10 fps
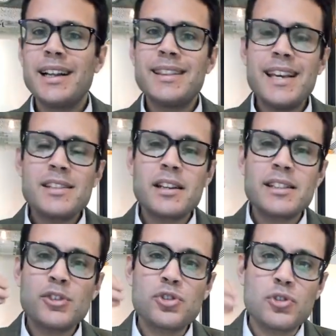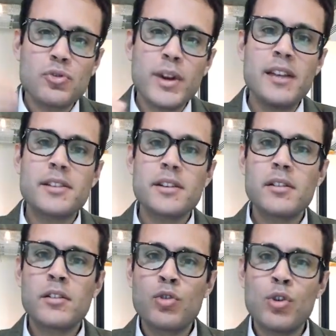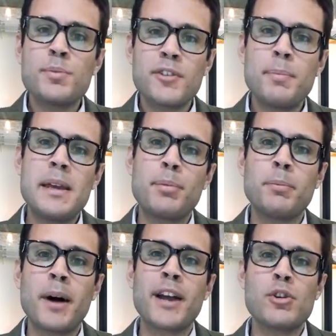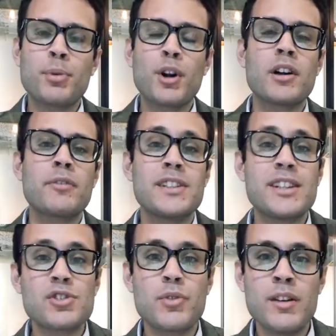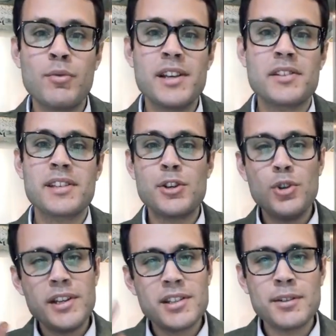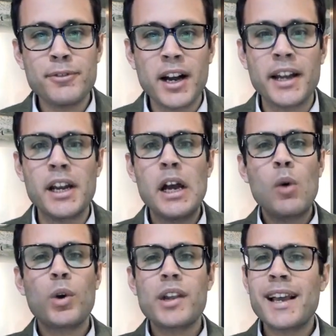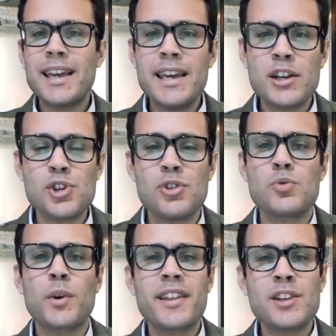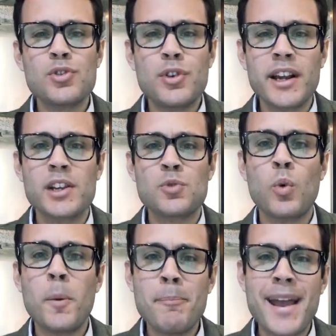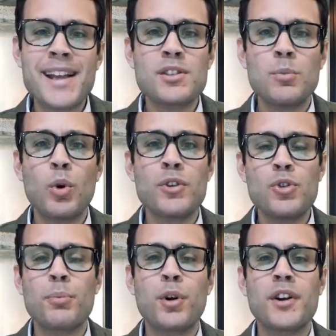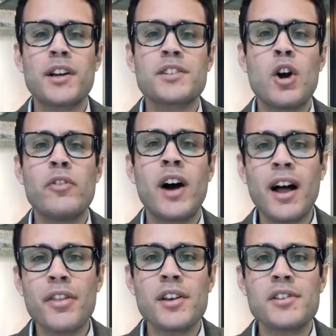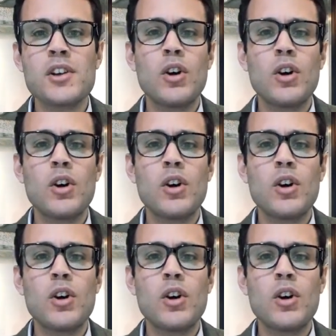These are discrete groups of people buying your product for discrete reasons. And you need to define what are their key issues, what are their triggers, what makes them want your product over others